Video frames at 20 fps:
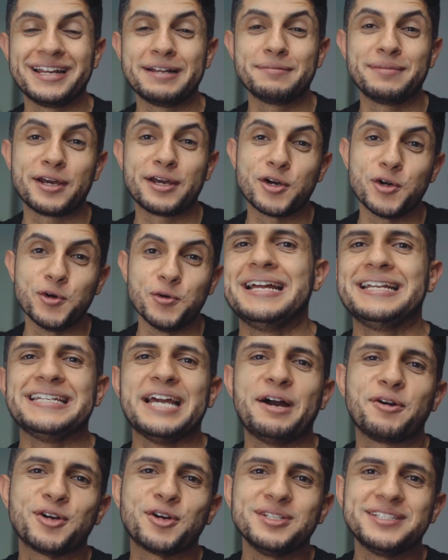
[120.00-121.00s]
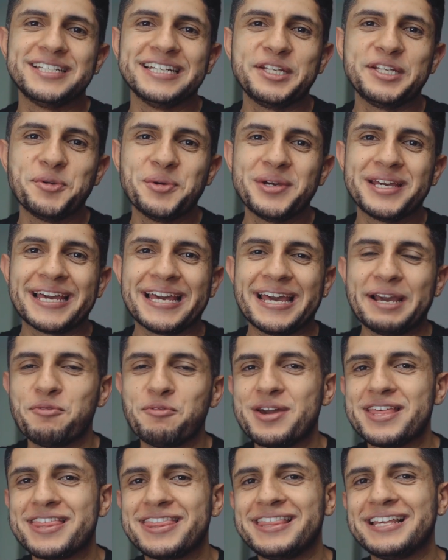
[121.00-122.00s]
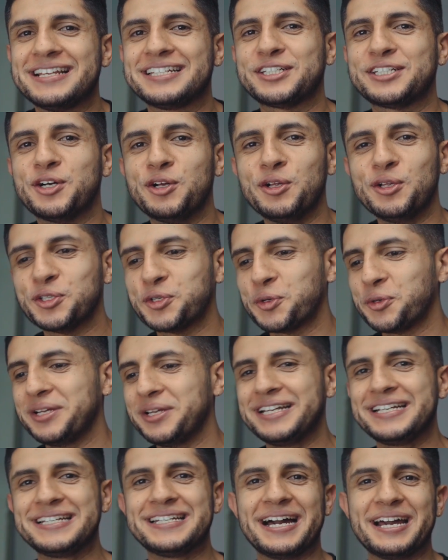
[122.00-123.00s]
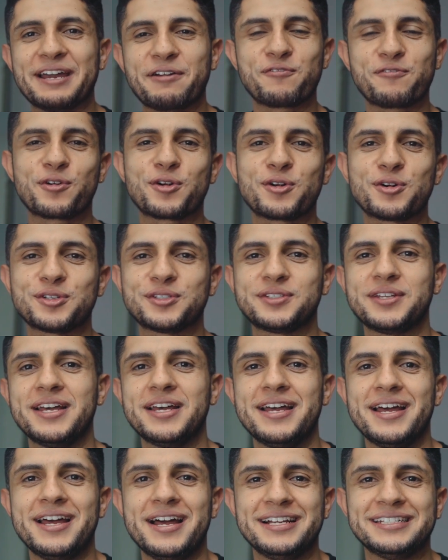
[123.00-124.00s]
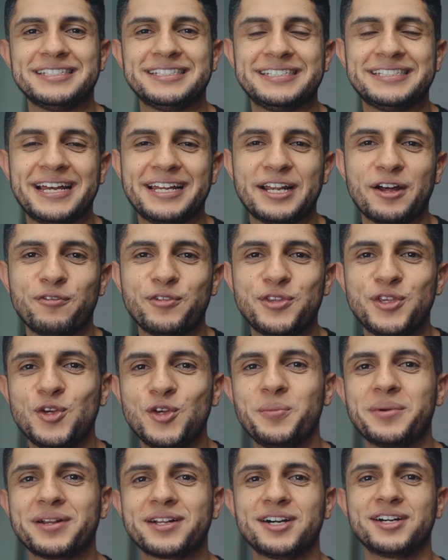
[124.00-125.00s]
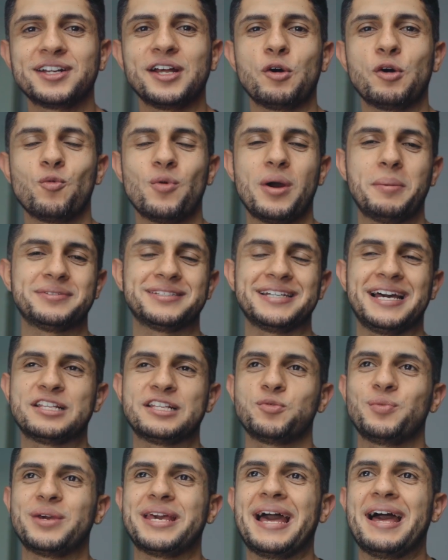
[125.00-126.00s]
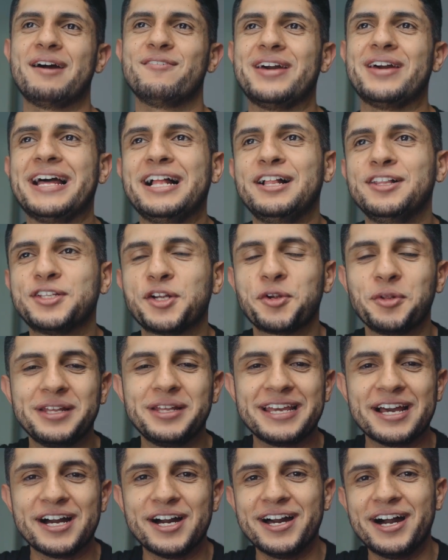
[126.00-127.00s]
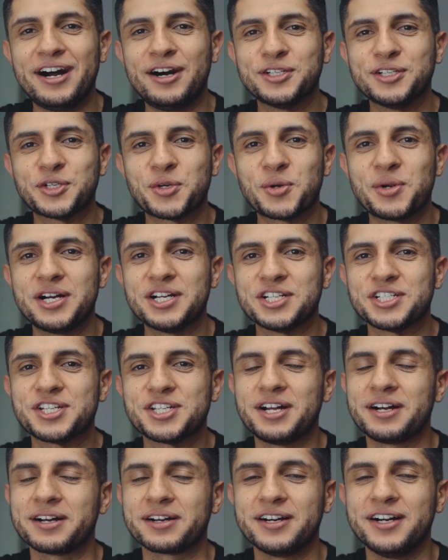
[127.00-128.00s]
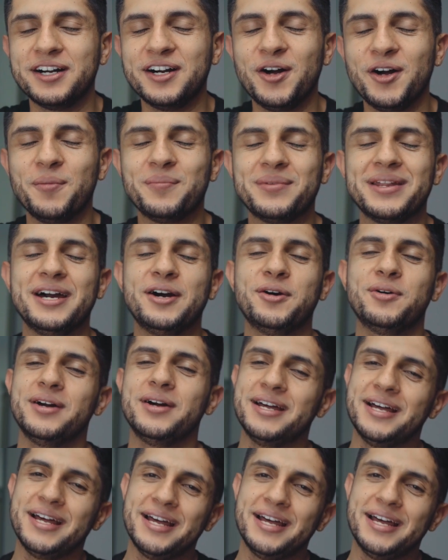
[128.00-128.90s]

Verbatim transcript: and by who. Now continuing with this culturally diverse set of human cutout websites, we have elderlyentourage.com. Now,